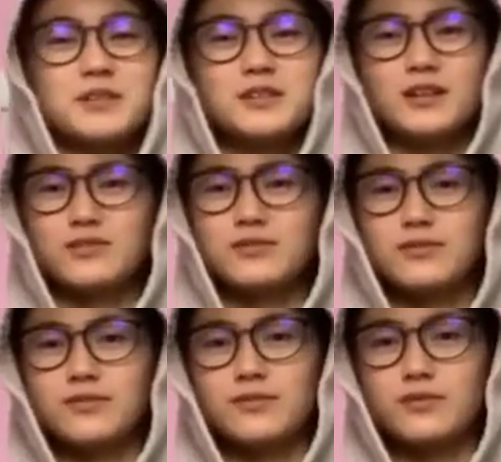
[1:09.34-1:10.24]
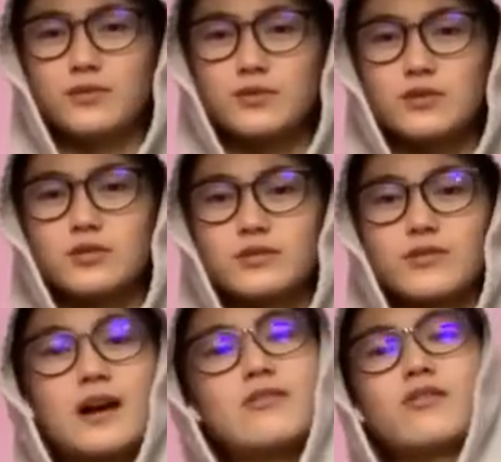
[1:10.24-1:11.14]
day 4 or
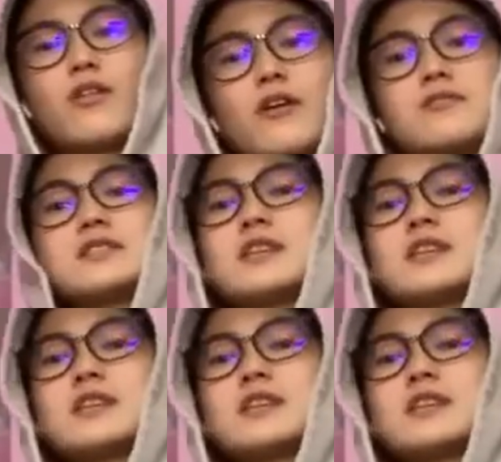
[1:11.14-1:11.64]
5 of Vlogmas.